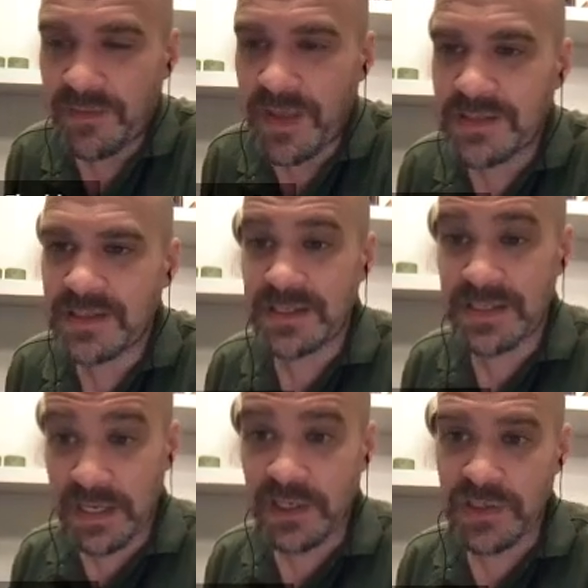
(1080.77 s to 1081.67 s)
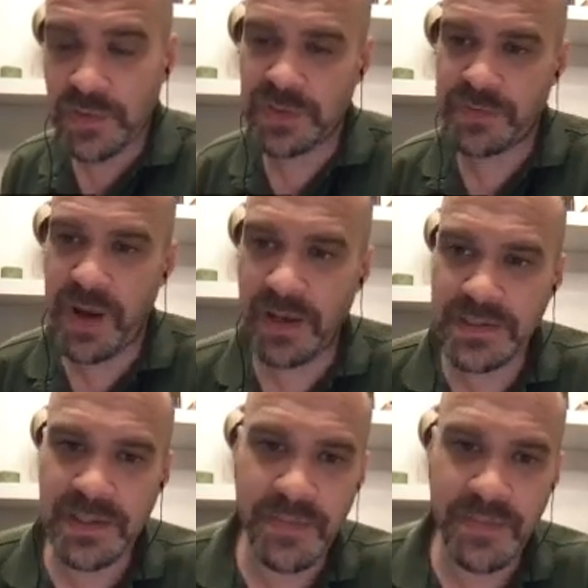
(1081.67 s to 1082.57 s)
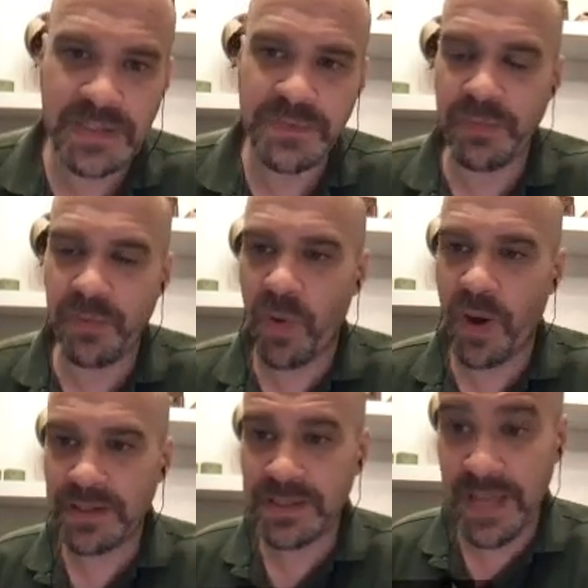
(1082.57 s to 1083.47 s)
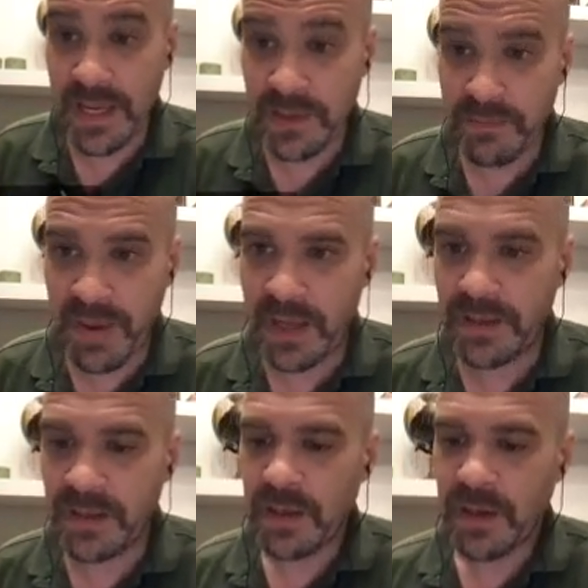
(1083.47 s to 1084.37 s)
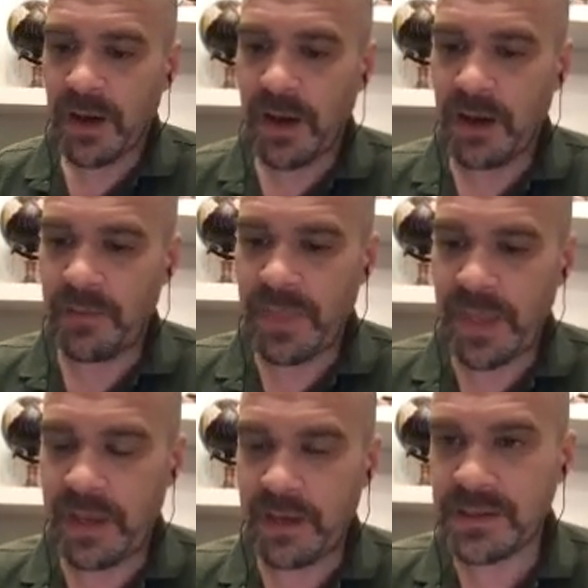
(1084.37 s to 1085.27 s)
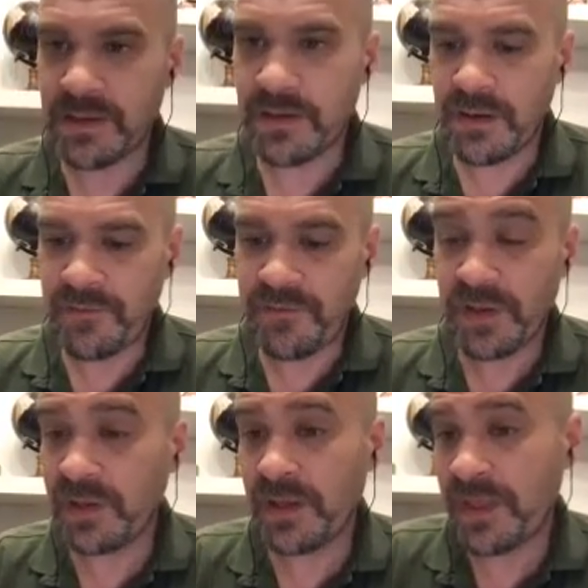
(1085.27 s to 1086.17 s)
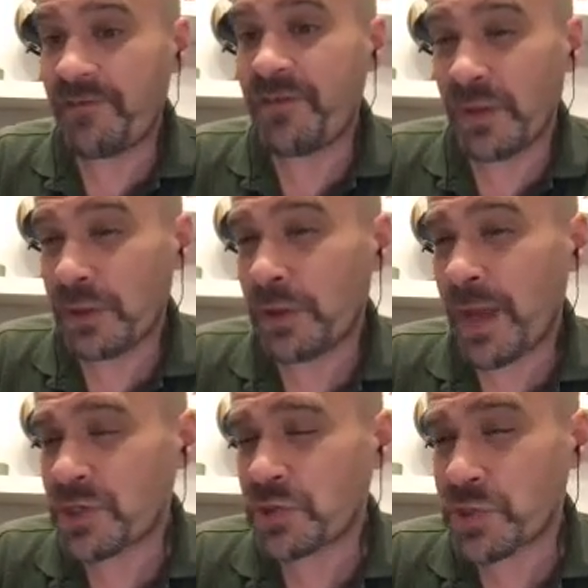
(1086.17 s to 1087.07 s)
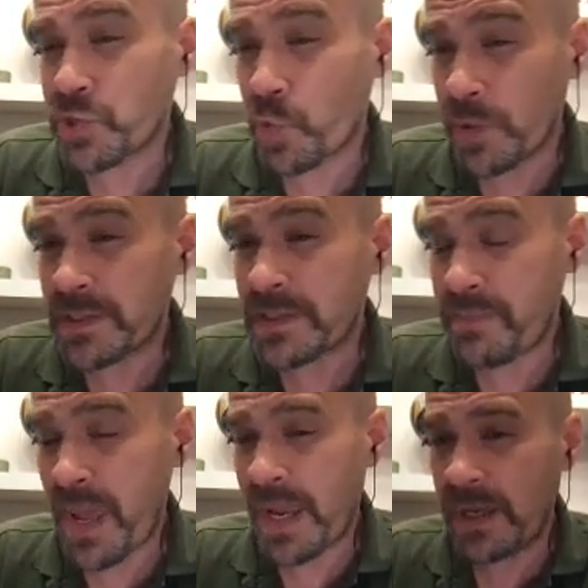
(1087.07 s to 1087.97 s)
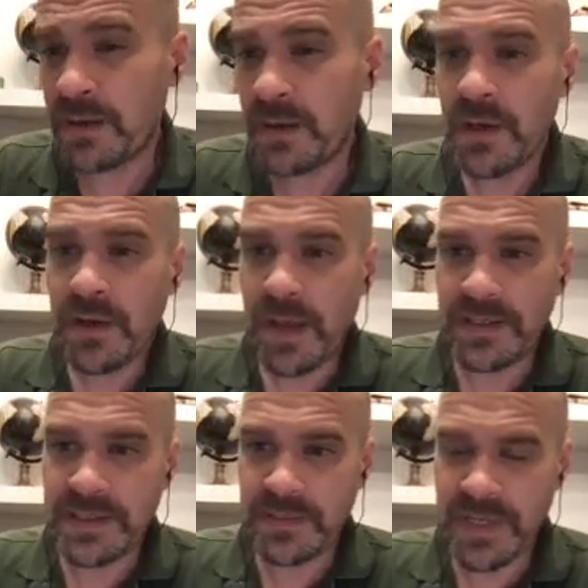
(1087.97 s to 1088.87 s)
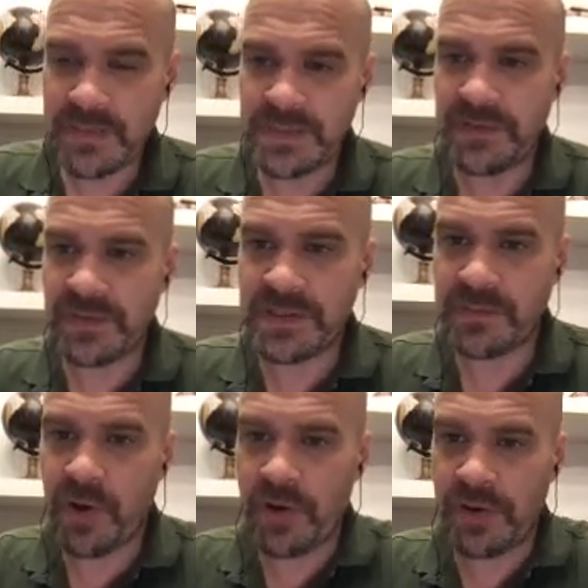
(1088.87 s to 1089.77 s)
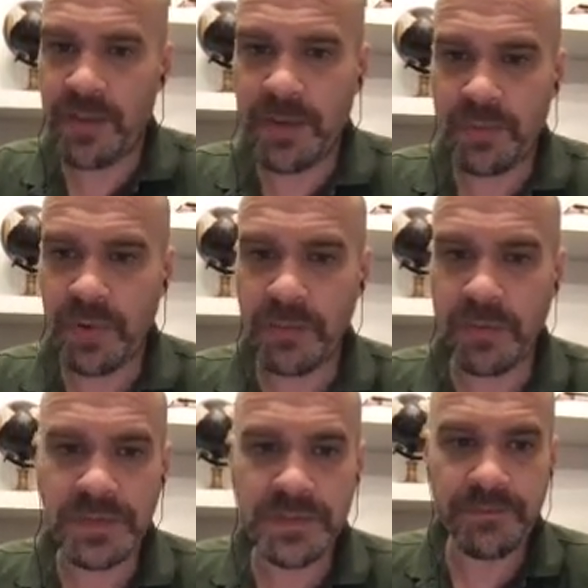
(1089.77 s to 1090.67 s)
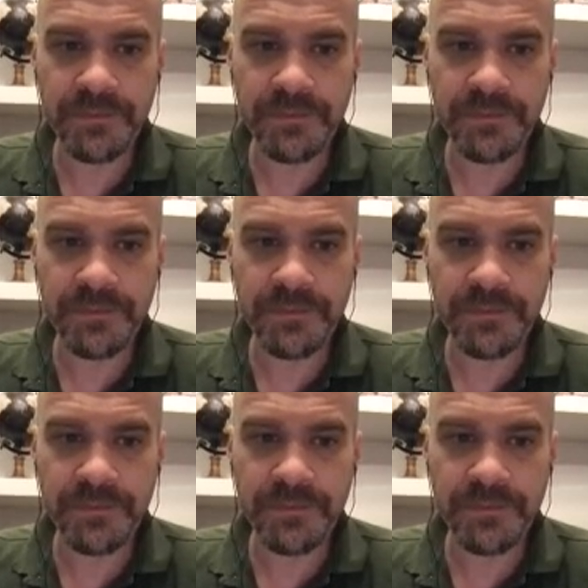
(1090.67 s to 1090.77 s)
That's the sickness response that makes people want to stay in bed and feel a little extra soreness and pain, and sometimes even some autonomic problems.